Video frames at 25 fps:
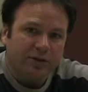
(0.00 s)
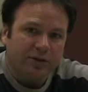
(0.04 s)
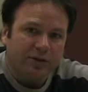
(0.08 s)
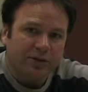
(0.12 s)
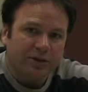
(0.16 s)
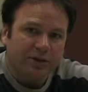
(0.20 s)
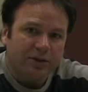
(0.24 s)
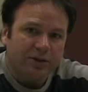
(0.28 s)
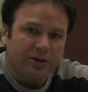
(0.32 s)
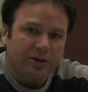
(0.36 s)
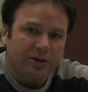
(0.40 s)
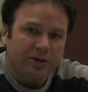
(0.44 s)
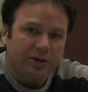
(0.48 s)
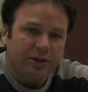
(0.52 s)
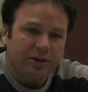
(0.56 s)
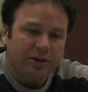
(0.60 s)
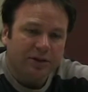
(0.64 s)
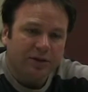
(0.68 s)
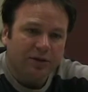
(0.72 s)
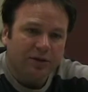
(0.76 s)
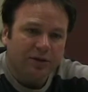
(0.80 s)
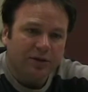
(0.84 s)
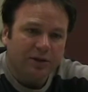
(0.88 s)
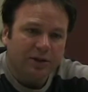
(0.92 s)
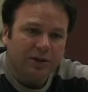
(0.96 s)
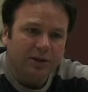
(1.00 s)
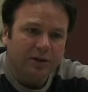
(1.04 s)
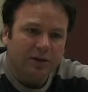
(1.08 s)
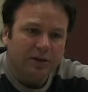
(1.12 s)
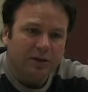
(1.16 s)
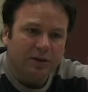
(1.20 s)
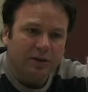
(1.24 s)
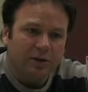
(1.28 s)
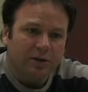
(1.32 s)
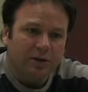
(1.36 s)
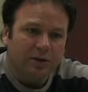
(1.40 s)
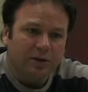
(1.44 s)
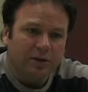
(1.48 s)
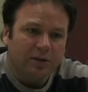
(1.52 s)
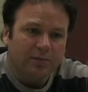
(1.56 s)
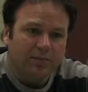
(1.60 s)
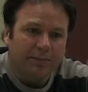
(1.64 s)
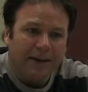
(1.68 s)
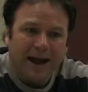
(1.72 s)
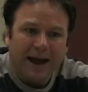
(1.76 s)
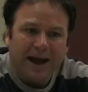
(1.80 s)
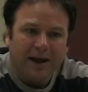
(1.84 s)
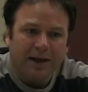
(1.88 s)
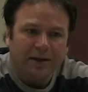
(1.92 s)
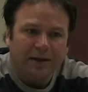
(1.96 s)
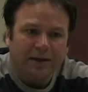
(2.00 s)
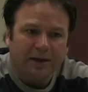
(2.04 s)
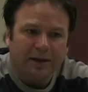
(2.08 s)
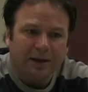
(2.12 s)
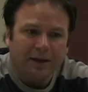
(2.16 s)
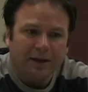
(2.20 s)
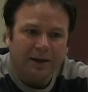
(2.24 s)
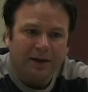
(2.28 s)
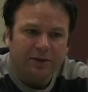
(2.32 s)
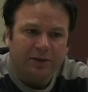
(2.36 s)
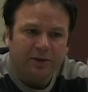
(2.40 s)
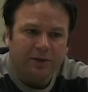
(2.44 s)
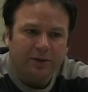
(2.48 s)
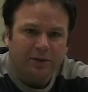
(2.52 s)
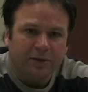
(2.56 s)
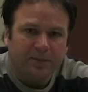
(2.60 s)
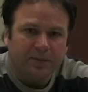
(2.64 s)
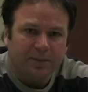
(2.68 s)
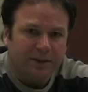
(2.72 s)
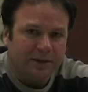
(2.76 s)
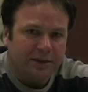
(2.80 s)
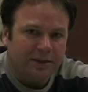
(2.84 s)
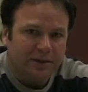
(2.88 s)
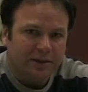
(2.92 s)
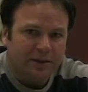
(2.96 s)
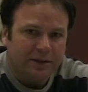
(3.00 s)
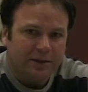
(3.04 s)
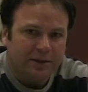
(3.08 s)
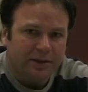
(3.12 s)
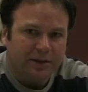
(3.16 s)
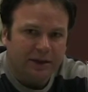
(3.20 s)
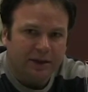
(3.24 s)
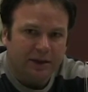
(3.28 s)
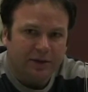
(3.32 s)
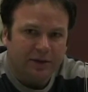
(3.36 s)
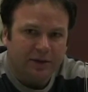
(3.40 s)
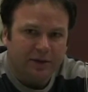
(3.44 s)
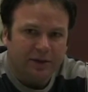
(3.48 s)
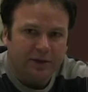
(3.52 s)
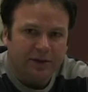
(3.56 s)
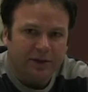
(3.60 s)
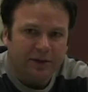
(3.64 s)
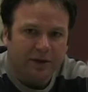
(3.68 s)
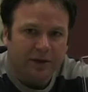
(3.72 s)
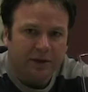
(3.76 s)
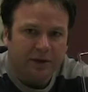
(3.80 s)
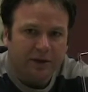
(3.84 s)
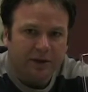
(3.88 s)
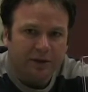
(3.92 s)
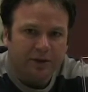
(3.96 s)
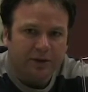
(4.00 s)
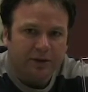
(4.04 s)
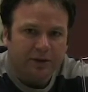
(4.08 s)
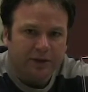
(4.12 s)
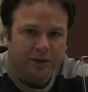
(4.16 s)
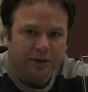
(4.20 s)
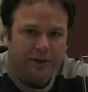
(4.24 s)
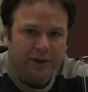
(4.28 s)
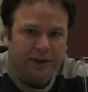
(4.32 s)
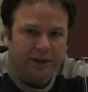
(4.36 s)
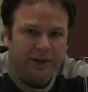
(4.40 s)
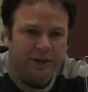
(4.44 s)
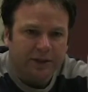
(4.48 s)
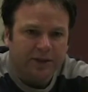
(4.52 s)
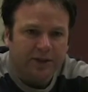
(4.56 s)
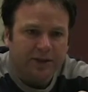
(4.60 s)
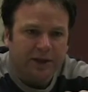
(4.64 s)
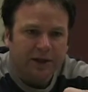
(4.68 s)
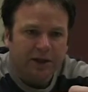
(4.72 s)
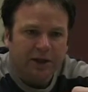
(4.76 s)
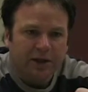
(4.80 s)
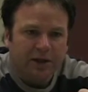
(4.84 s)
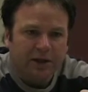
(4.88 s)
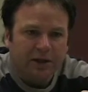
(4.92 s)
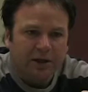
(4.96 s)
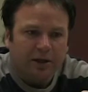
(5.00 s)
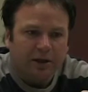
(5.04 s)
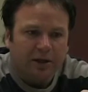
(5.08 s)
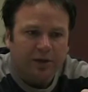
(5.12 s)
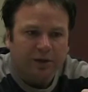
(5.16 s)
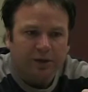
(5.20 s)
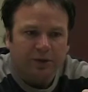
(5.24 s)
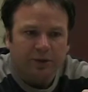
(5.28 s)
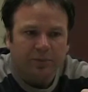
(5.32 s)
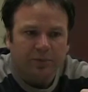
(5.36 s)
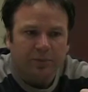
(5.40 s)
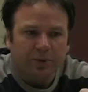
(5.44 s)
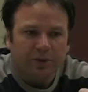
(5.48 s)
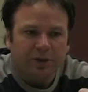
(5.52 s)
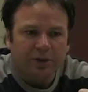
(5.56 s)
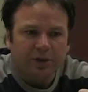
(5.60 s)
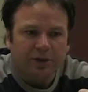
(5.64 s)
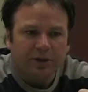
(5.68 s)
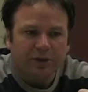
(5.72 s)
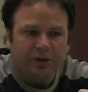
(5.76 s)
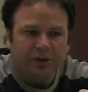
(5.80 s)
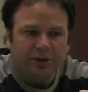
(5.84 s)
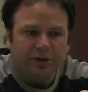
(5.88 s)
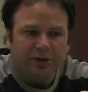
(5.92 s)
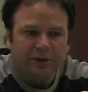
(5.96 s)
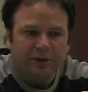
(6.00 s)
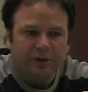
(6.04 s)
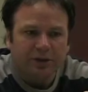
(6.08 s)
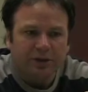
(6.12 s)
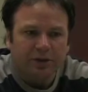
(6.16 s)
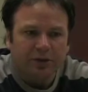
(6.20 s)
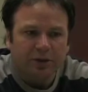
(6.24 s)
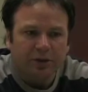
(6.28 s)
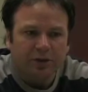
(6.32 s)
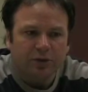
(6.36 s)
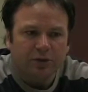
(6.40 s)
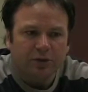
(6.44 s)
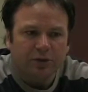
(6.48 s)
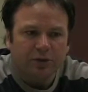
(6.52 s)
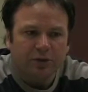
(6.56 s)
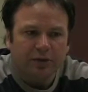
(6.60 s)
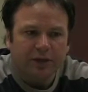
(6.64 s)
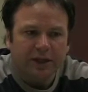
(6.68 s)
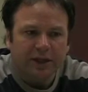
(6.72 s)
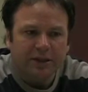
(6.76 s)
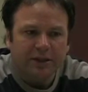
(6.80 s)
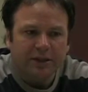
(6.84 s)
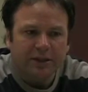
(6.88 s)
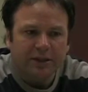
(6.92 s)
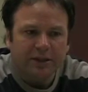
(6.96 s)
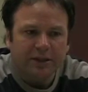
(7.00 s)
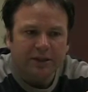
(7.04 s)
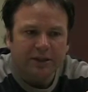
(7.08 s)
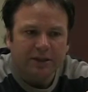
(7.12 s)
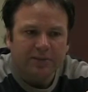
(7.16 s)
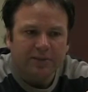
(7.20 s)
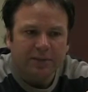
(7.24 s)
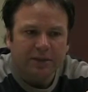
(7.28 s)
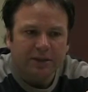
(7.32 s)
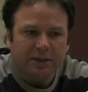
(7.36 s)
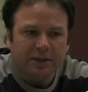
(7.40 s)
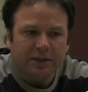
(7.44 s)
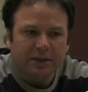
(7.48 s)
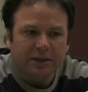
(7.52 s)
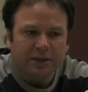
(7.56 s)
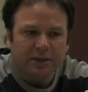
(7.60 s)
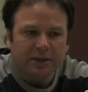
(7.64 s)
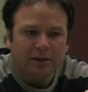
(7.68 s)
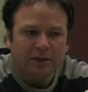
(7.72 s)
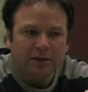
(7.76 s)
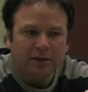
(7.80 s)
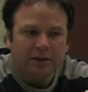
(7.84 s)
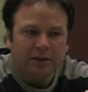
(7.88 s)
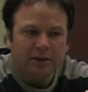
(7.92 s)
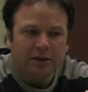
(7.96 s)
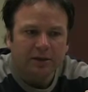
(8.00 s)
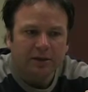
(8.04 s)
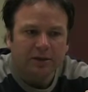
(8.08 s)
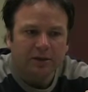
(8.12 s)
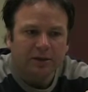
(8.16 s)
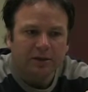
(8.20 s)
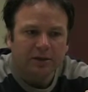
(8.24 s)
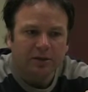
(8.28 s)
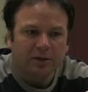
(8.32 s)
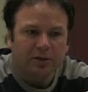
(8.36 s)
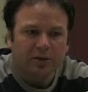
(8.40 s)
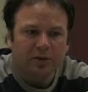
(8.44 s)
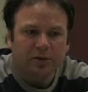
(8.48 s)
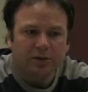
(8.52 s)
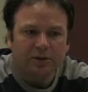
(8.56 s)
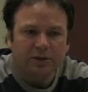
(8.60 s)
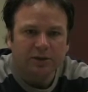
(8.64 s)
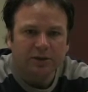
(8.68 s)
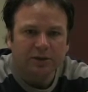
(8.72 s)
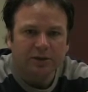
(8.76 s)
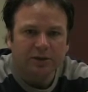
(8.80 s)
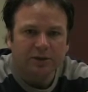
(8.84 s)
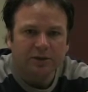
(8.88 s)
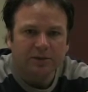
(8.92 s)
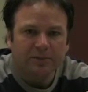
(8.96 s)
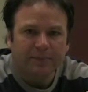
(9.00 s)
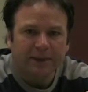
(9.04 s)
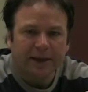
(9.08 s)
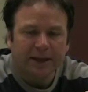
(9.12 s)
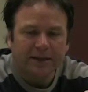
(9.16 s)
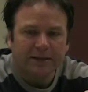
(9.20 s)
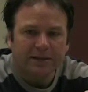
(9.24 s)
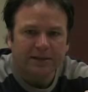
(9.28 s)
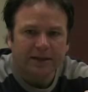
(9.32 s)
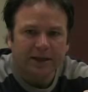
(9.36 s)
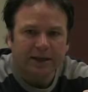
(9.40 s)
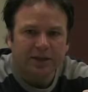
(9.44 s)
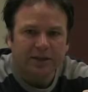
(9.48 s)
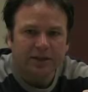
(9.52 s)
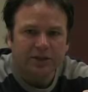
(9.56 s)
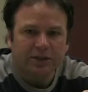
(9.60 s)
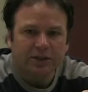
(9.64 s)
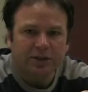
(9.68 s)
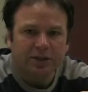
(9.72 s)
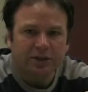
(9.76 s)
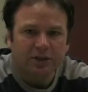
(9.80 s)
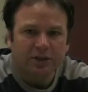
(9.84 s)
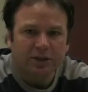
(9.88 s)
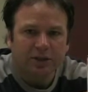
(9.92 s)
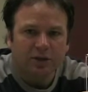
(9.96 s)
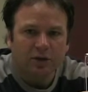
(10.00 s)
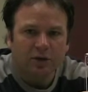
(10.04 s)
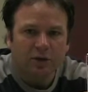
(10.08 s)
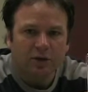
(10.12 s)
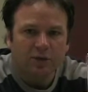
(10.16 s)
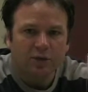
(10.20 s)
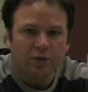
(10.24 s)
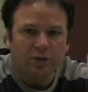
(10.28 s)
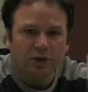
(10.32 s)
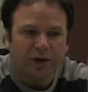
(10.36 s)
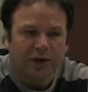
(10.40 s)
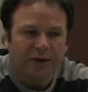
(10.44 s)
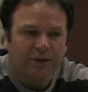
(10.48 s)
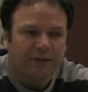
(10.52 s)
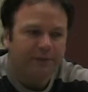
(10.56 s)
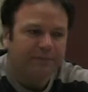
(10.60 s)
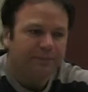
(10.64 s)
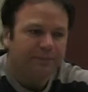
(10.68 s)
so that you don't need to load a Mac client or a PC client or anything on your device, on your computer. Just you go to http://overdrive.